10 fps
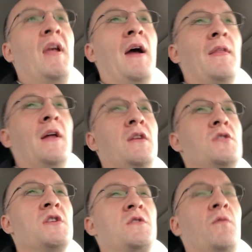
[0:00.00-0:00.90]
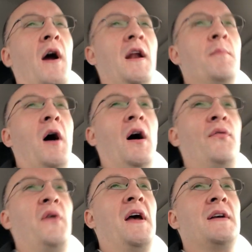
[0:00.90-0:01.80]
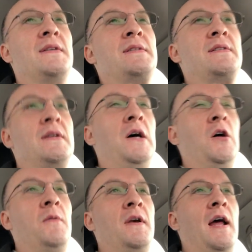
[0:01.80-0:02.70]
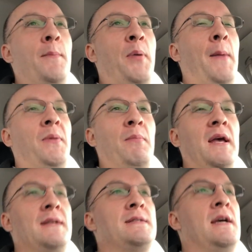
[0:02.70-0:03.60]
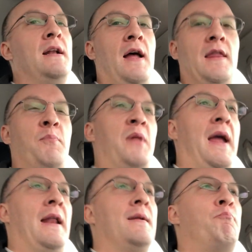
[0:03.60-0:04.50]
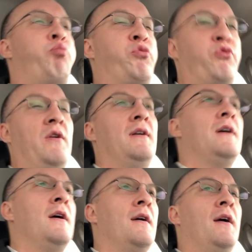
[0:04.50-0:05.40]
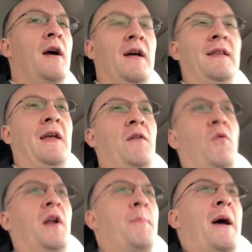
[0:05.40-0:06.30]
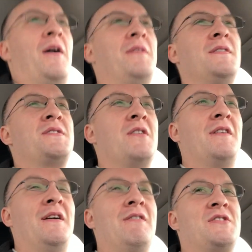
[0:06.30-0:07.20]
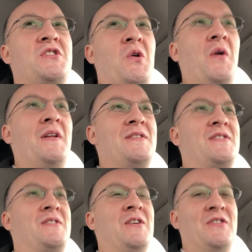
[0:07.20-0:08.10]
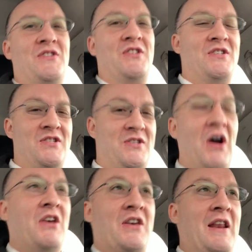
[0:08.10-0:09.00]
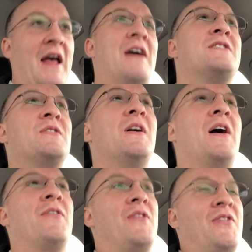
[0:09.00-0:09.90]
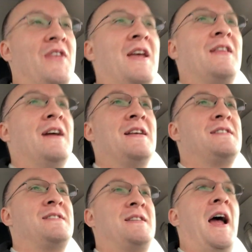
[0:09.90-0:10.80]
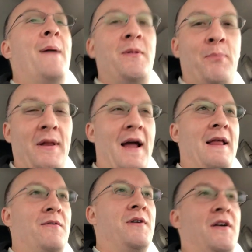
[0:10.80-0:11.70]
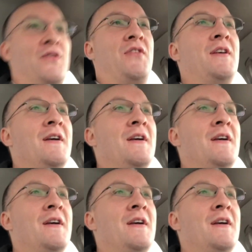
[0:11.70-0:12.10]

And then you just write him off as, gotta pop the big zit on the planet. And then what about Sargeras' sword that's still stuck in Azeroth, the thing that he stabbed the planet with?